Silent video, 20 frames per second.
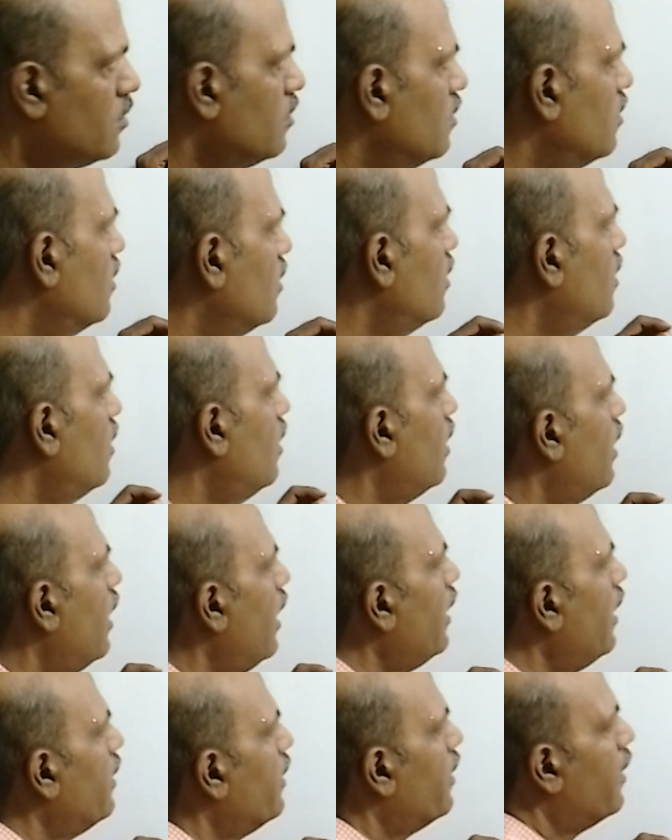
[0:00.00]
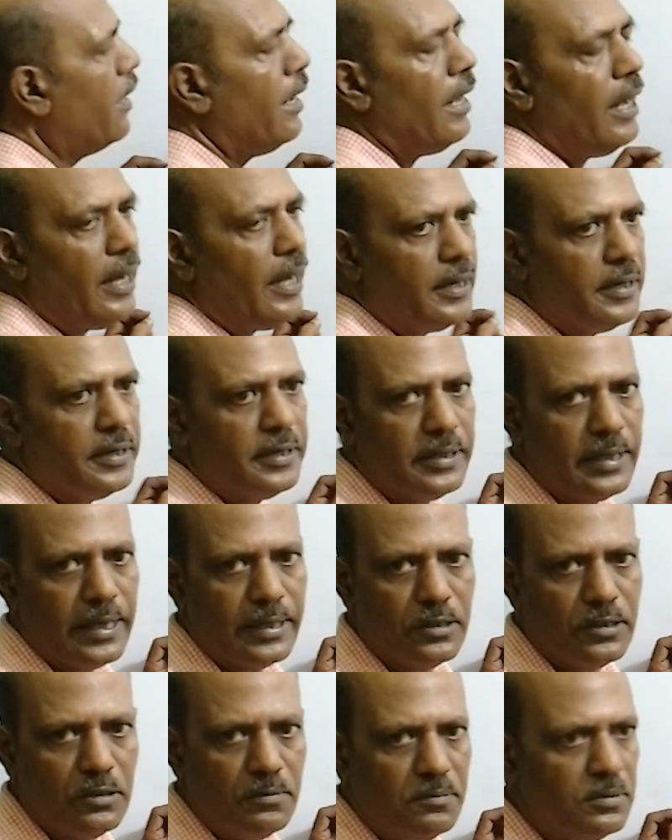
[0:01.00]
and here we assume
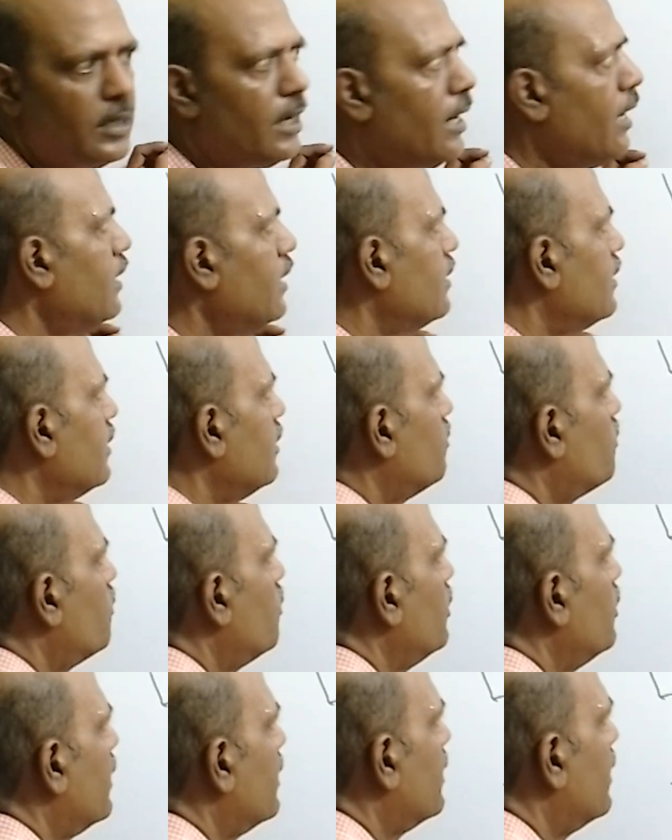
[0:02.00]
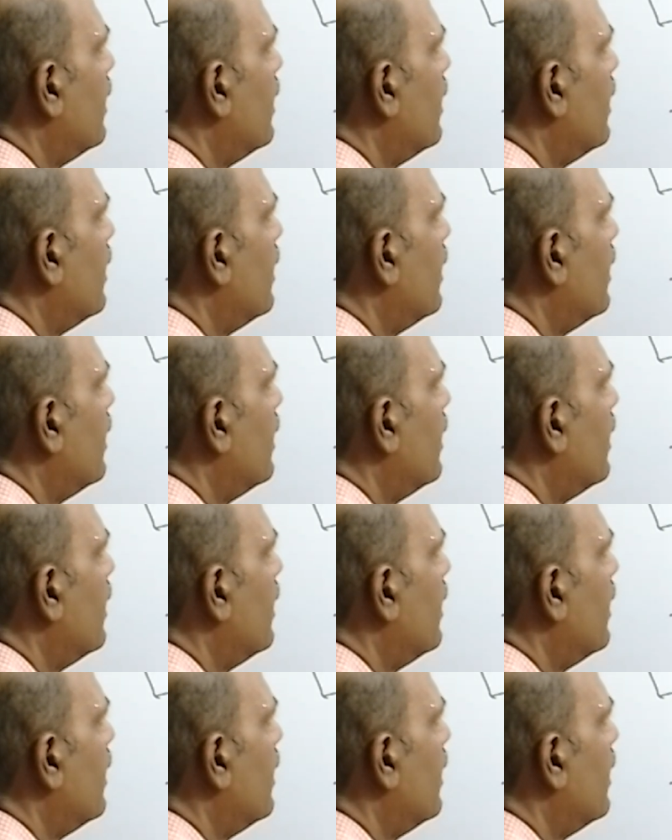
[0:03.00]
that this projector,